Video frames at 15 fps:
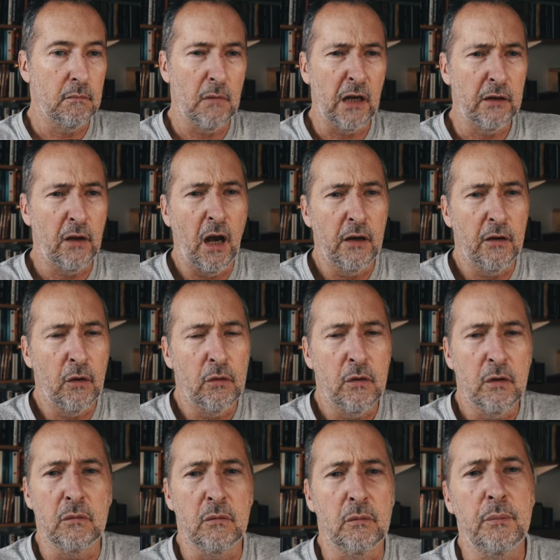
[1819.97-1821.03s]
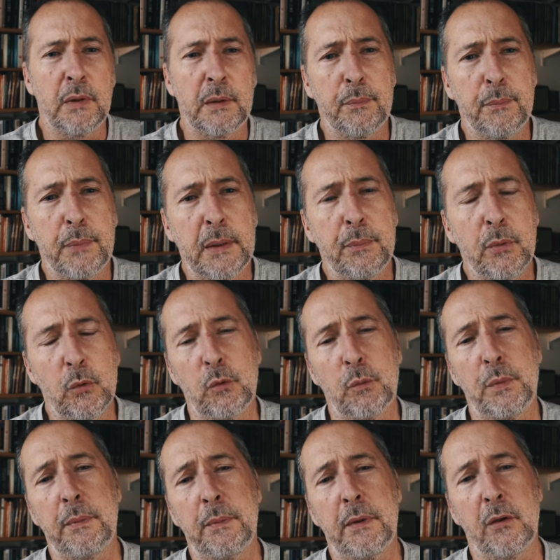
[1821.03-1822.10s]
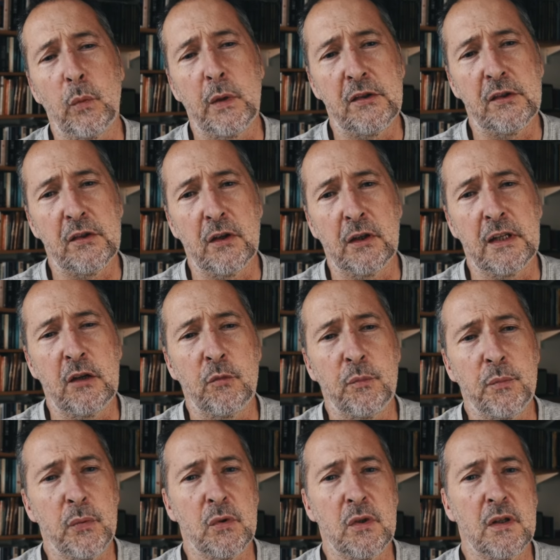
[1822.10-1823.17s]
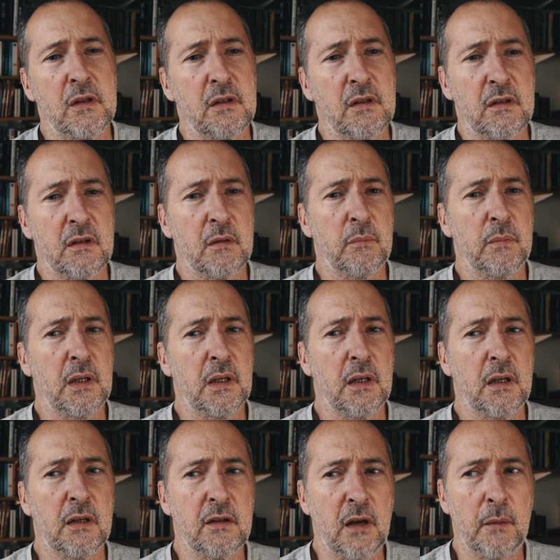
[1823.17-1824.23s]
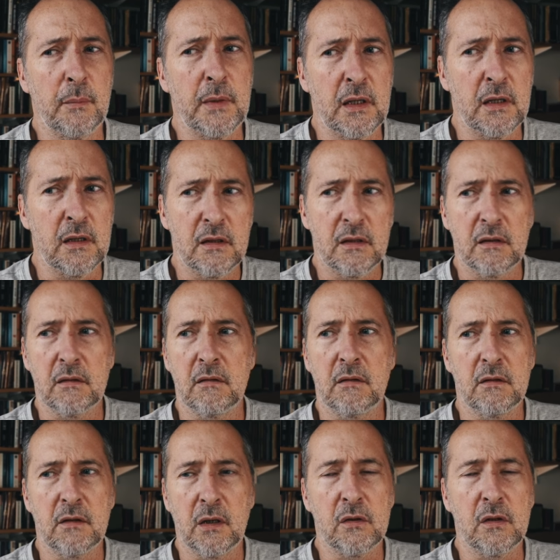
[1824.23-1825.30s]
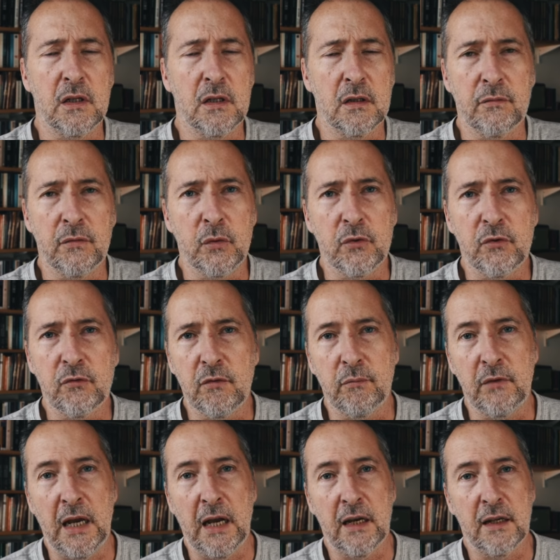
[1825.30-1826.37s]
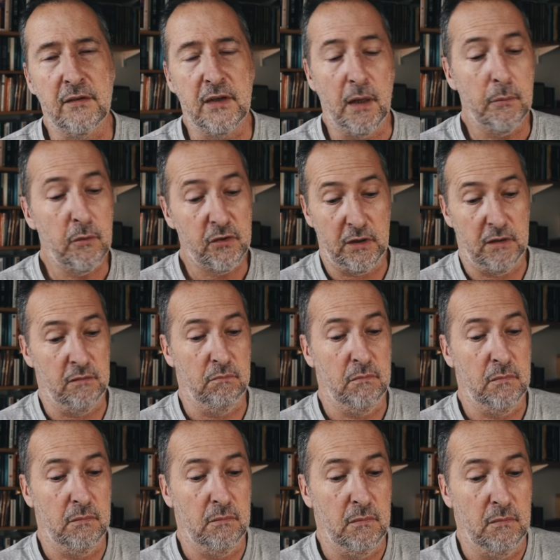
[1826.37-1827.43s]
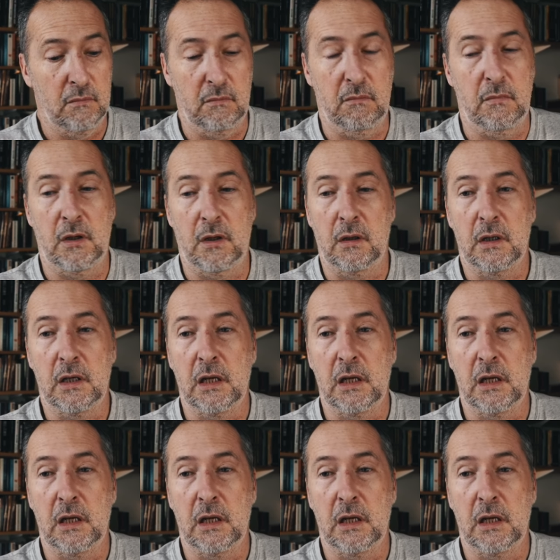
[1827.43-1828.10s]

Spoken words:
I don't know, people in the West's idea of Putin is completely, I mean, it's totally divorced from reality. I'm not saying, you know,